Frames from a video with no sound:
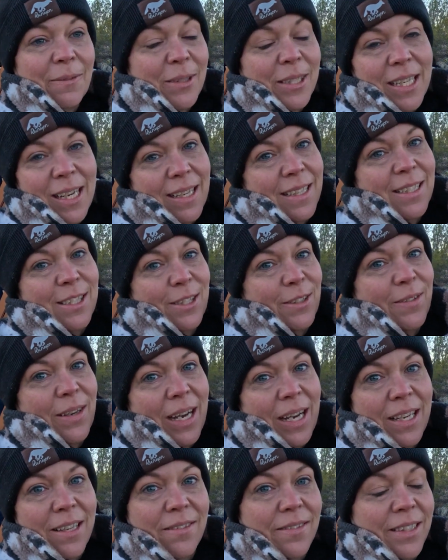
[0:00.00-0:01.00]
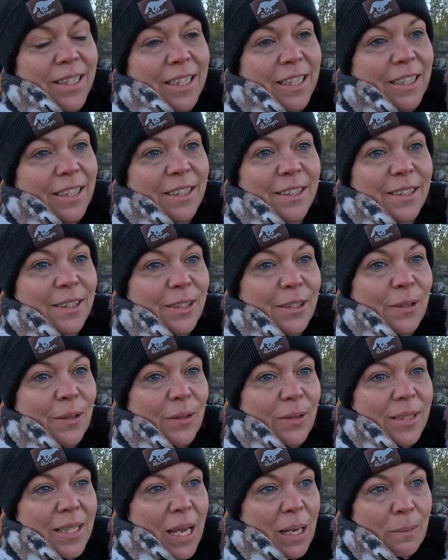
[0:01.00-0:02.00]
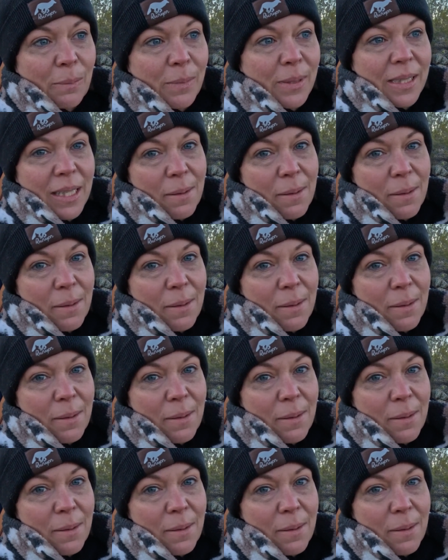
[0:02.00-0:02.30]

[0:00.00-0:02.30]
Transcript: would not survive in cold temps.